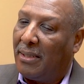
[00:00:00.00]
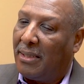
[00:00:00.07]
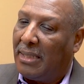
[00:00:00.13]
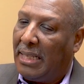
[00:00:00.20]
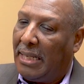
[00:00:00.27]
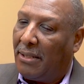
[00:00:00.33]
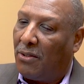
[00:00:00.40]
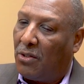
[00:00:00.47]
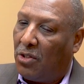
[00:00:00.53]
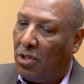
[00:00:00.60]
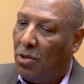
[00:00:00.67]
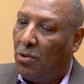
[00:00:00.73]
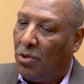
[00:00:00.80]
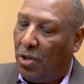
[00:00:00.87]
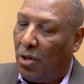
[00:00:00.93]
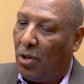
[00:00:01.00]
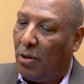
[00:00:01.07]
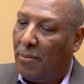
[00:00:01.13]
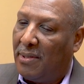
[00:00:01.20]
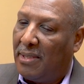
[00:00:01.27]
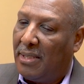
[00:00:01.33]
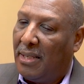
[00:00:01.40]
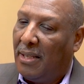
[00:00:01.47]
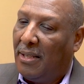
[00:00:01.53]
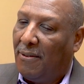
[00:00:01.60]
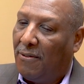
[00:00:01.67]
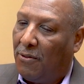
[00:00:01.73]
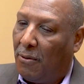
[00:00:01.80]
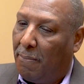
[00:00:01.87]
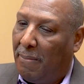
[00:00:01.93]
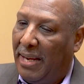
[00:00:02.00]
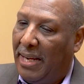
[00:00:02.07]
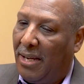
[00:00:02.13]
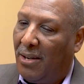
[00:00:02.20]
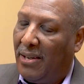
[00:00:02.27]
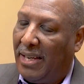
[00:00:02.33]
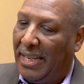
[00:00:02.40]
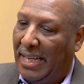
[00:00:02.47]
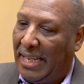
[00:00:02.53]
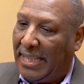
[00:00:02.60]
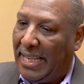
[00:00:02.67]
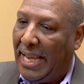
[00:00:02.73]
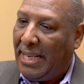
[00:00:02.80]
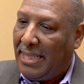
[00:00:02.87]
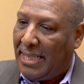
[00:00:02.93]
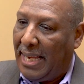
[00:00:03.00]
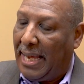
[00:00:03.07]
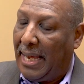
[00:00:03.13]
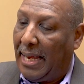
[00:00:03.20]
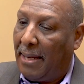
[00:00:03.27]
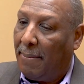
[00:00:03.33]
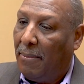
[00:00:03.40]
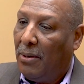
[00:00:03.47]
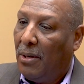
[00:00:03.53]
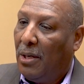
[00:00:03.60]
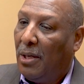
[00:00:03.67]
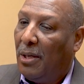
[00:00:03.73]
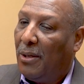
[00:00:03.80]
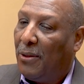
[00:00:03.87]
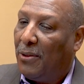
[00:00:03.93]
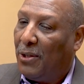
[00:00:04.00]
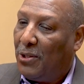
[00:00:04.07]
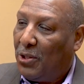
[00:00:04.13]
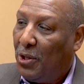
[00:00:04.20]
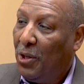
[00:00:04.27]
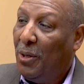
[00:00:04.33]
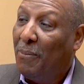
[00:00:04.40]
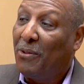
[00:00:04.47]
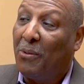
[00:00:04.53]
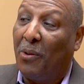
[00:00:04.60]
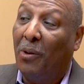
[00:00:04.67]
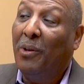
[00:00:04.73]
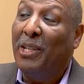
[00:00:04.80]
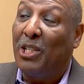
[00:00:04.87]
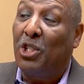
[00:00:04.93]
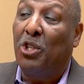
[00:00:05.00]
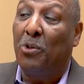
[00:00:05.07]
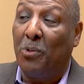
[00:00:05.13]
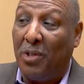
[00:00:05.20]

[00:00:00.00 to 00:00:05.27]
did 2 terms for mayor, and at that time, the terms were only 2